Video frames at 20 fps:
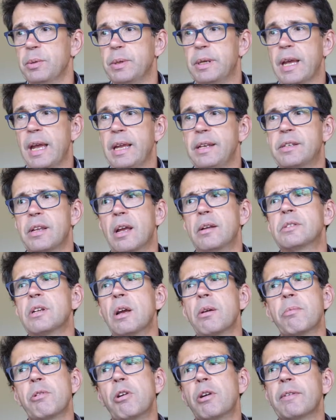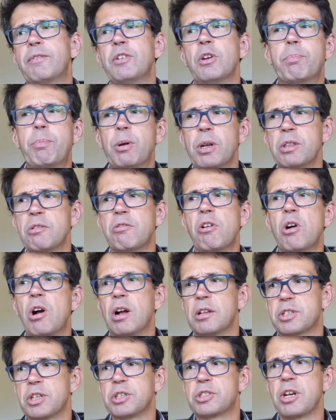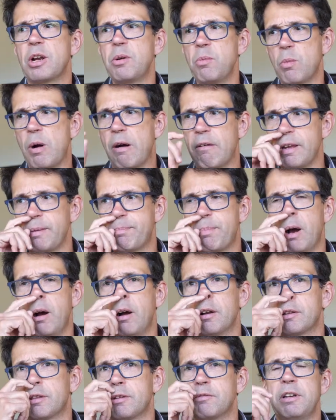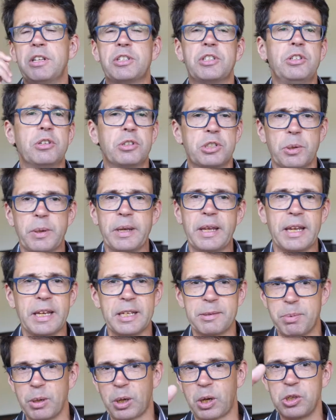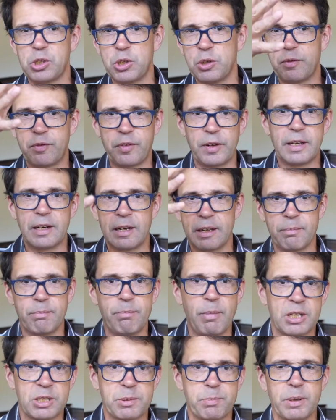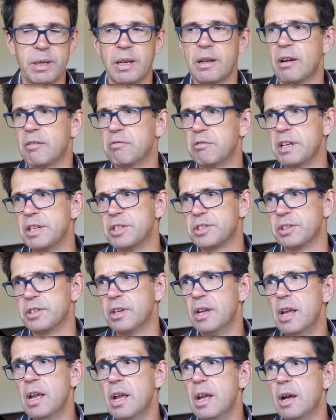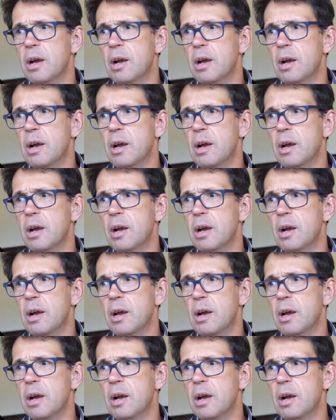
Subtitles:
Okay, don't get me wrong, if you're putting the wrong answer, don't worry. Part of the reason you're doing it is because you feel it must be a reason.